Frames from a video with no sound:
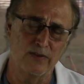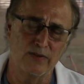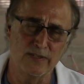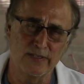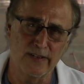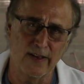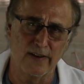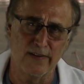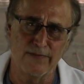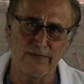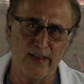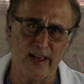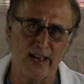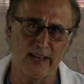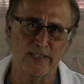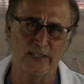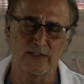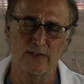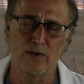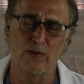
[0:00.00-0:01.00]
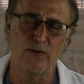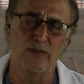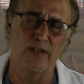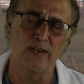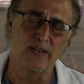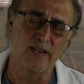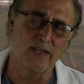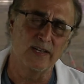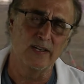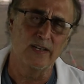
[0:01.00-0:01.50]
who's done fast know that
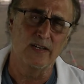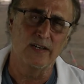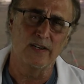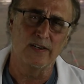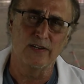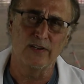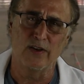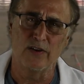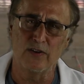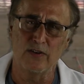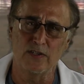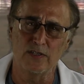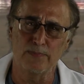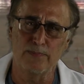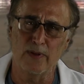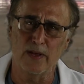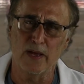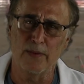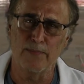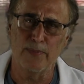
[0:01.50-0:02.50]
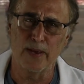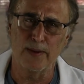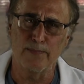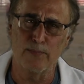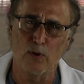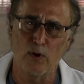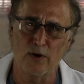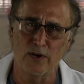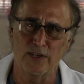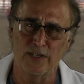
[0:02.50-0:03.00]
tunnels play a big
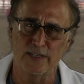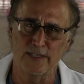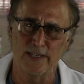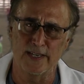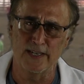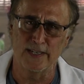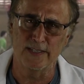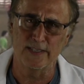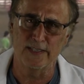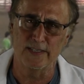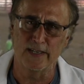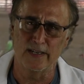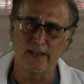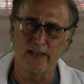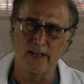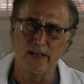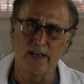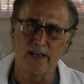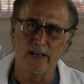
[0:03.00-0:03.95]
part in sends, and